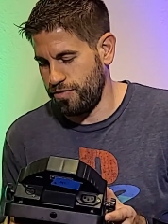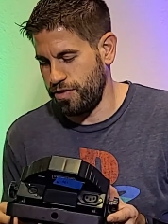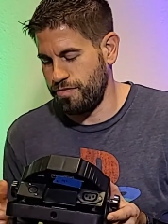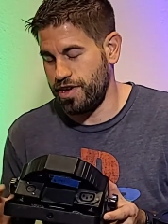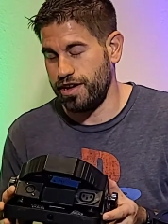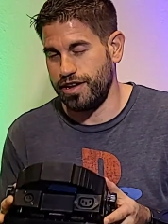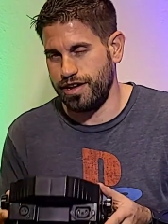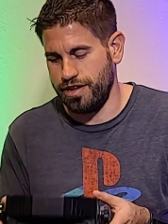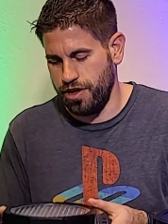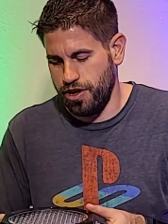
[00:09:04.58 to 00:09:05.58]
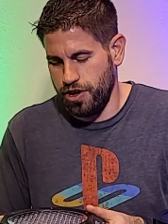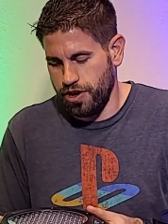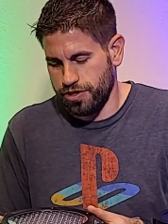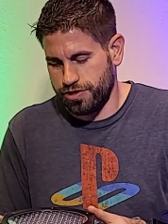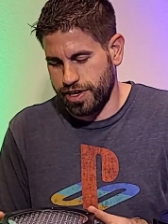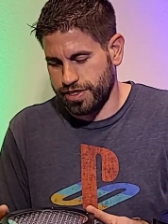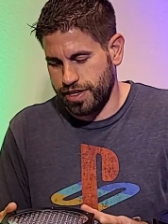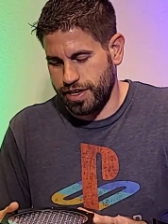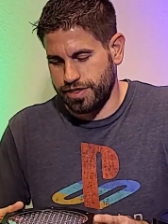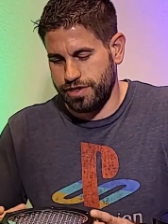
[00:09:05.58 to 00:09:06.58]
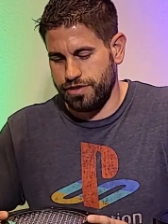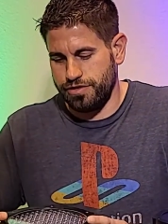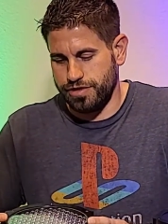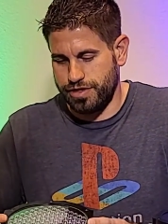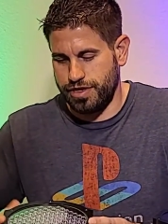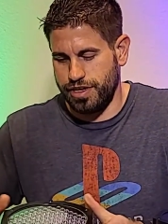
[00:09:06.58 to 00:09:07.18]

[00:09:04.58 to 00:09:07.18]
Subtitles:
of one of my tricks I like to use,